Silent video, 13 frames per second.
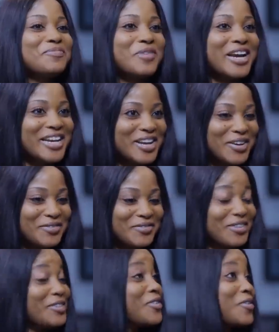Why are you
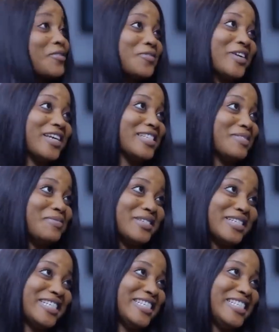laughing? No, no
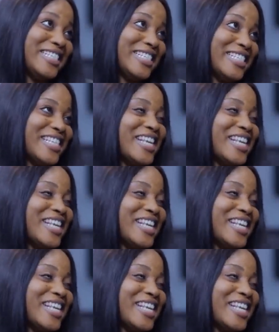offense, please.